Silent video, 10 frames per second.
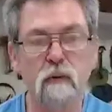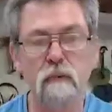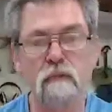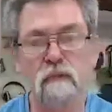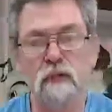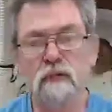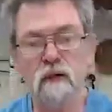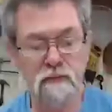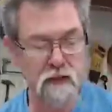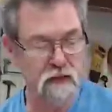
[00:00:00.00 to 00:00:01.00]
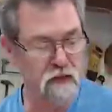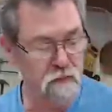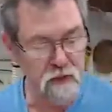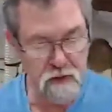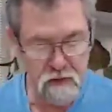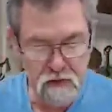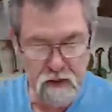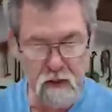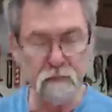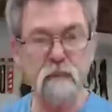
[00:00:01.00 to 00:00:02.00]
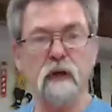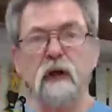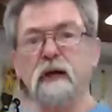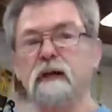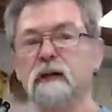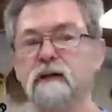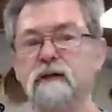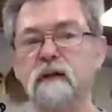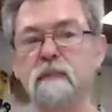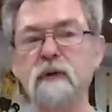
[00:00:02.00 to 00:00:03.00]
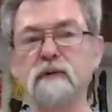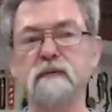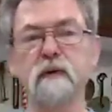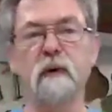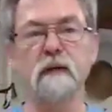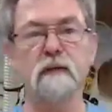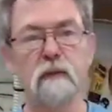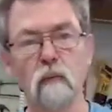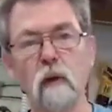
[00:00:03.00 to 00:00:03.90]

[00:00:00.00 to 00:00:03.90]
Well, thanks a lot for that, Jeremy, and I'd like to see a picture of you actually